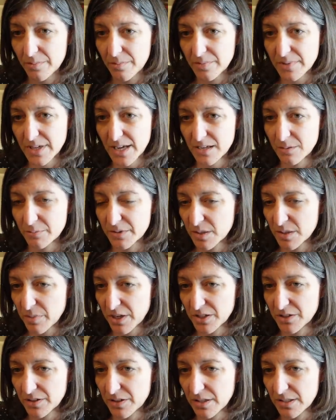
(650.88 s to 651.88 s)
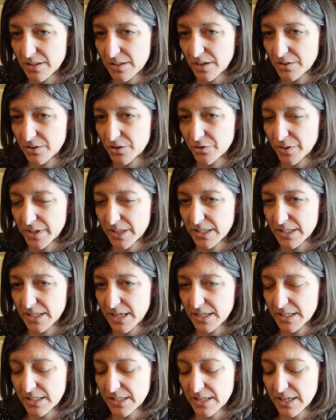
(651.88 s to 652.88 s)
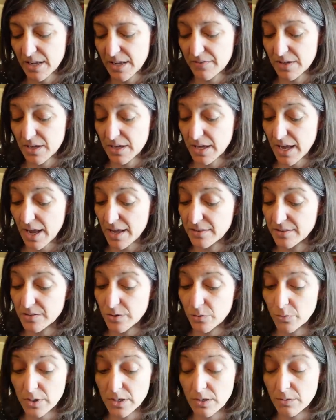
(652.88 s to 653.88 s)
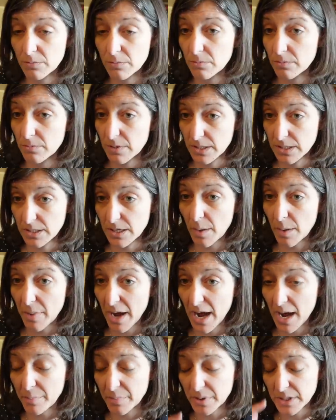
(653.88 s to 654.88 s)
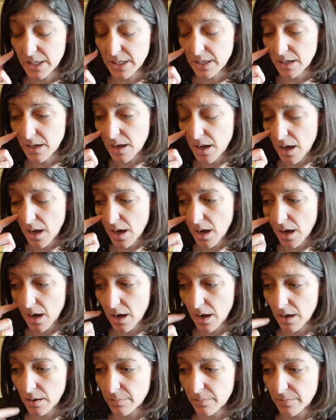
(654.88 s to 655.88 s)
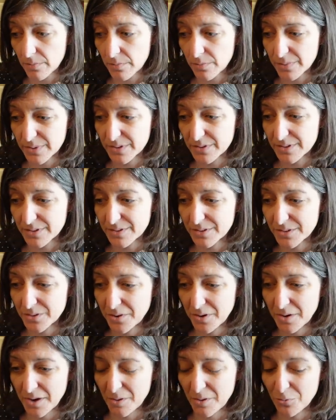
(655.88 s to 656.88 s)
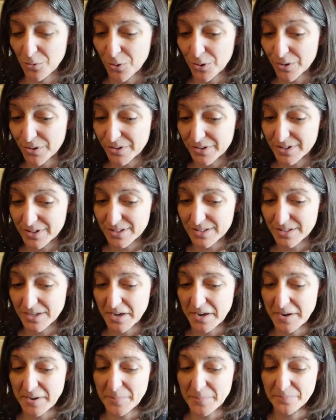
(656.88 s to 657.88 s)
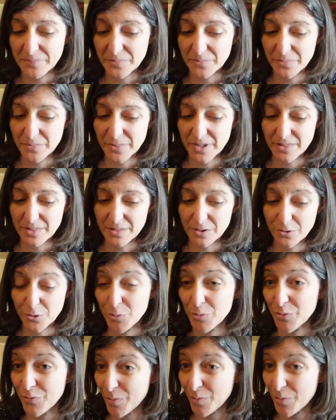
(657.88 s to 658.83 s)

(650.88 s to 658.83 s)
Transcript: Yet it was a budget that sought to shrink the size of the Navy again. So what it ended up happening was, you know, I worked with a group of